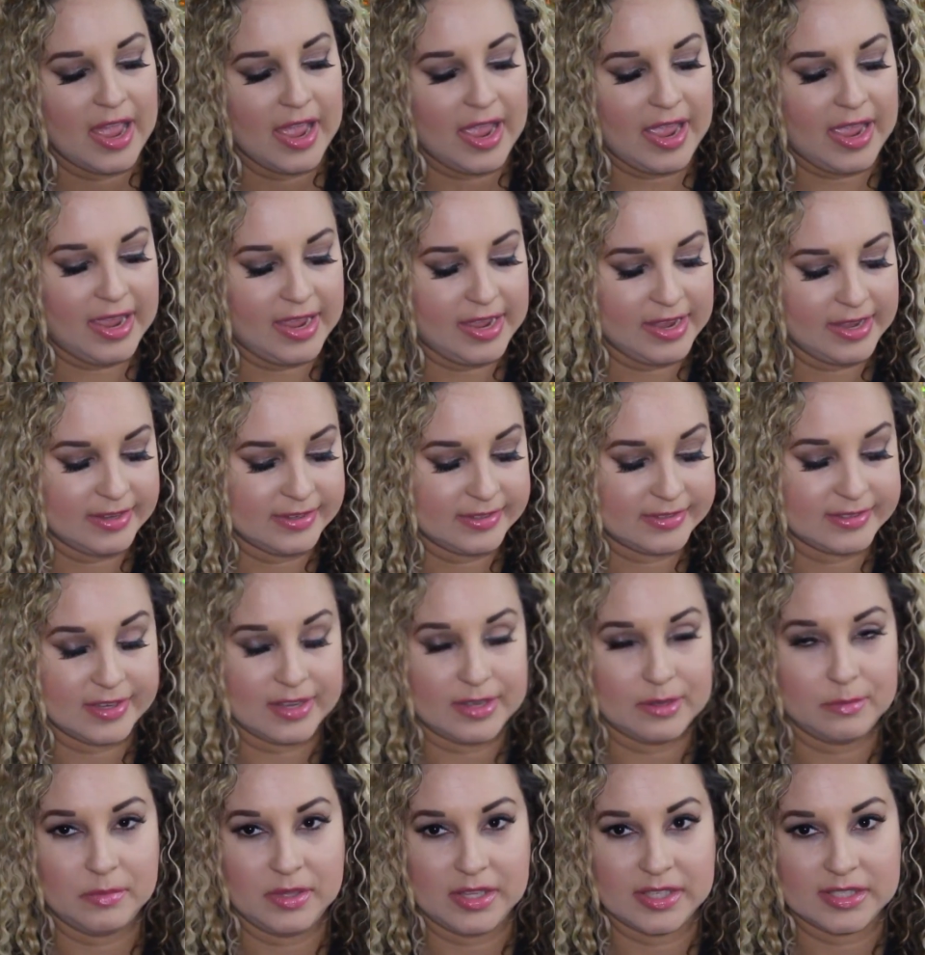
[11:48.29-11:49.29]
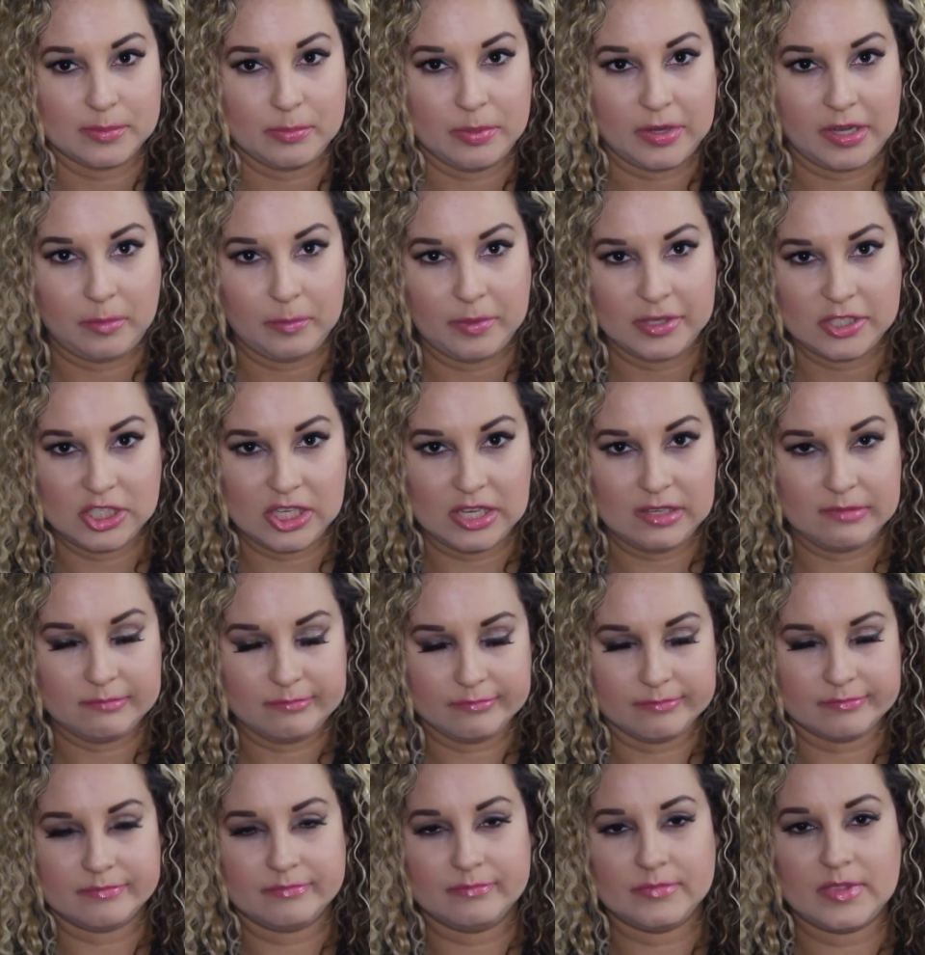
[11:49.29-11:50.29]
And that's pretty much it.
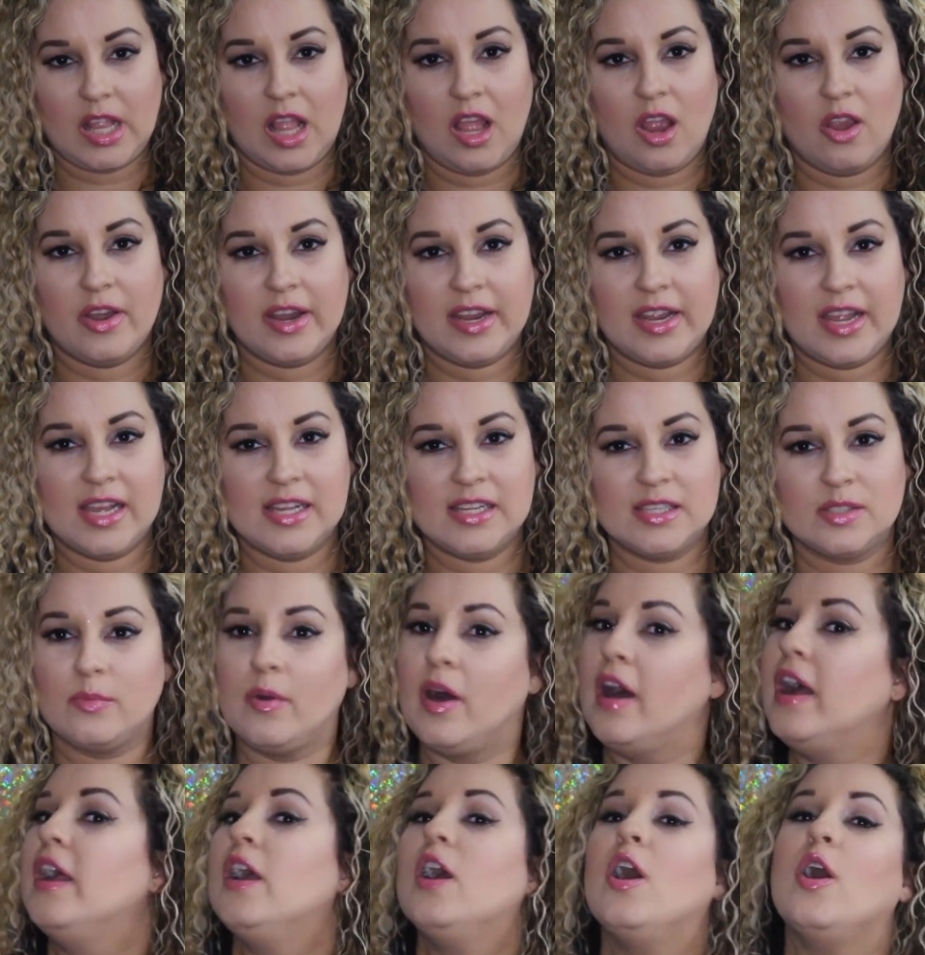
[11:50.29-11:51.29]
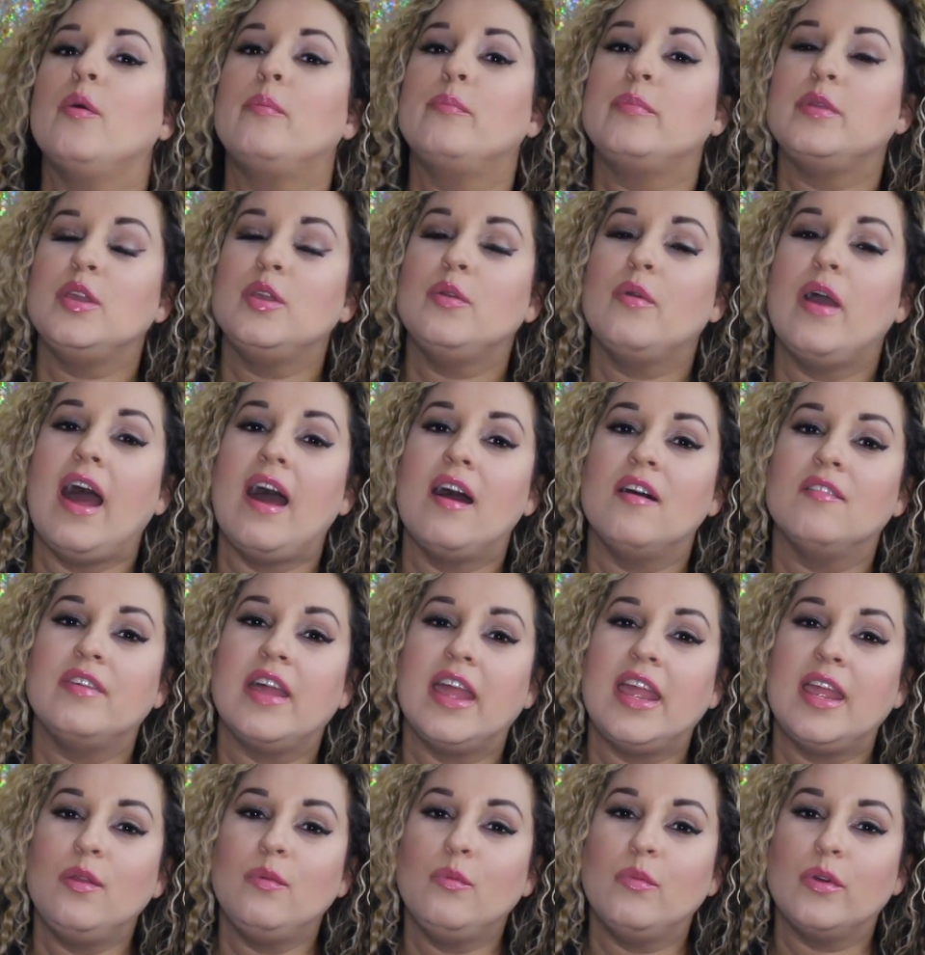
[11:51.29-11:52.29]
All right, guys, well, I hope you have
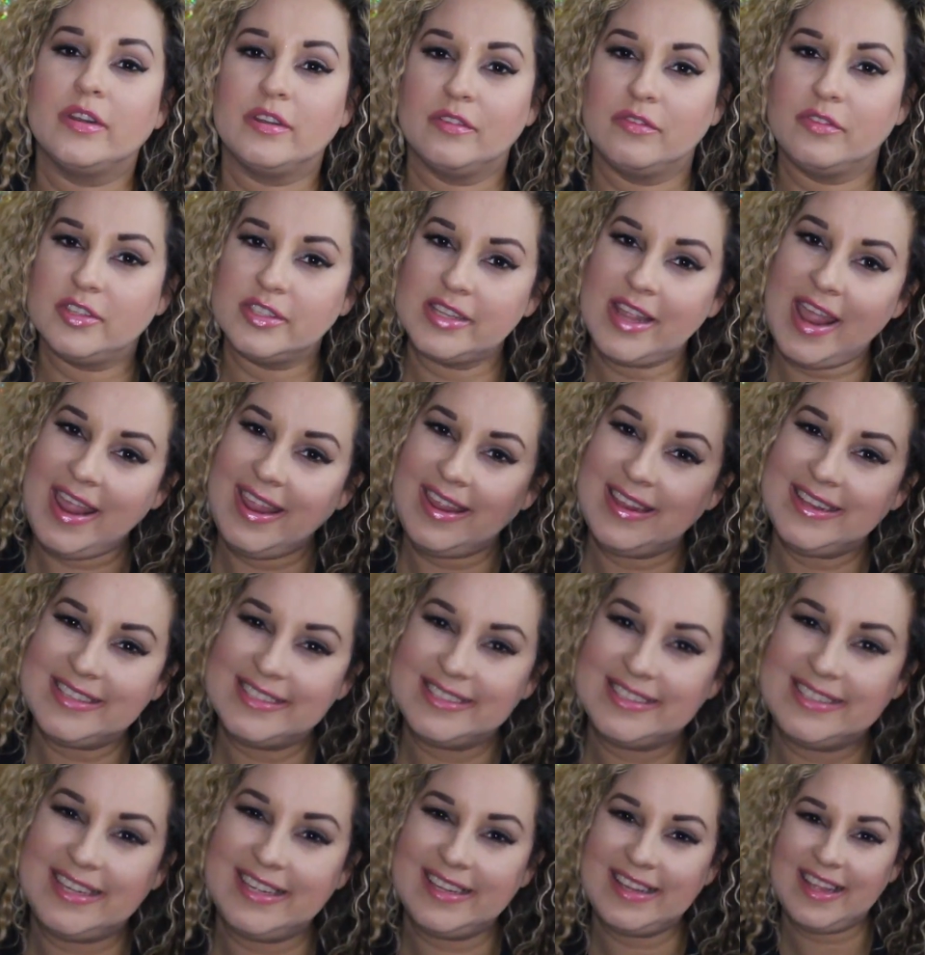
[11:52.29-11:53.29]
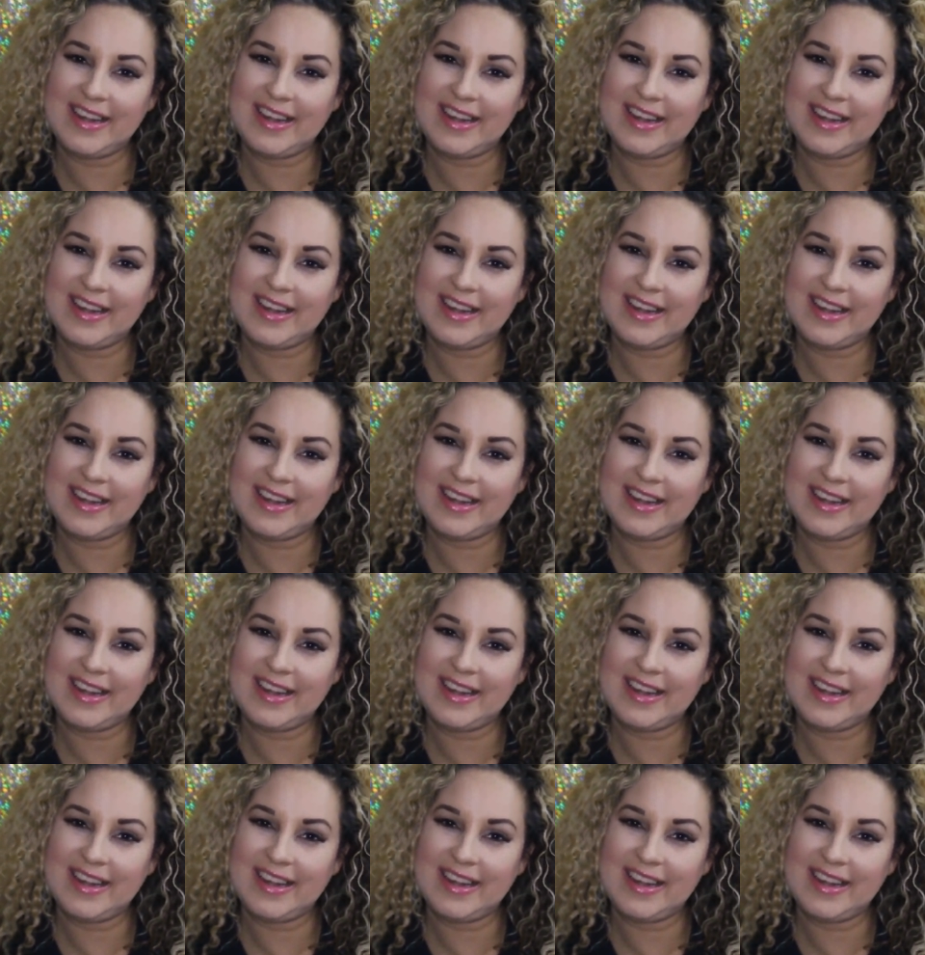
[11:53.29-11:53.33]
a wonderful day. See you